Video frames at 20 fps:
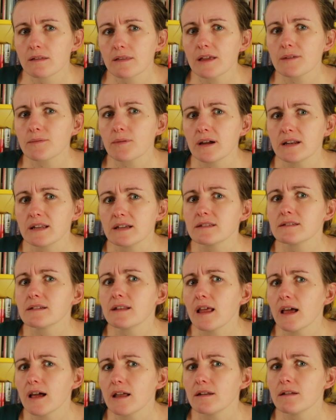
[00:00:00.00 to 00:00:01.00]
That's what I need to
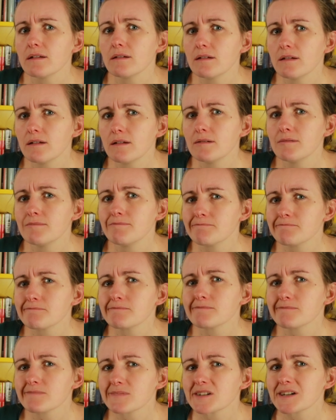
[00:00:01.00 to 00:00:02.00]
learn.
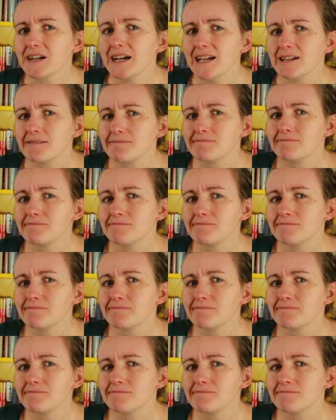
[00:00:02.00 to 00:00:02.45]
Okay.